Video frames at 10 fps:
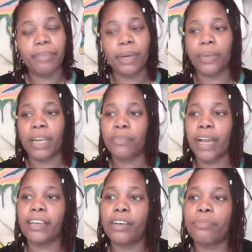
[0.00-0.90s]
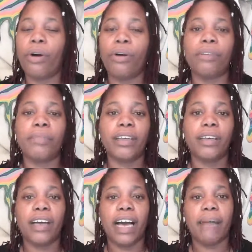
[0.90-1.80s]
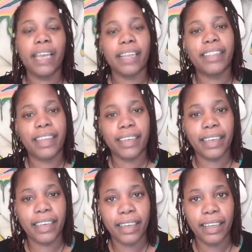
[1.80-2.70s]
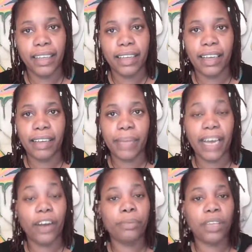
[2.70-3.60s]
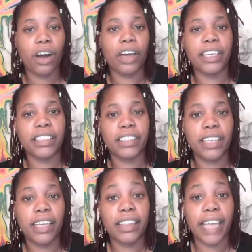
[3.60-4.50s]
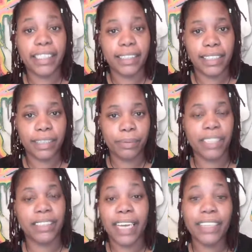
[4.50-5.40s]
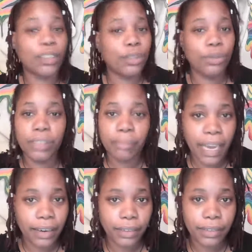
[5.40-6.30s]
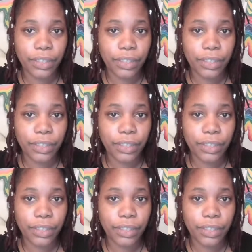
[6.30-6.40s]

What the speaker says: But when I'm writing a poem, I'm not thinking, I hope the audience likes this, because that's a losing battle.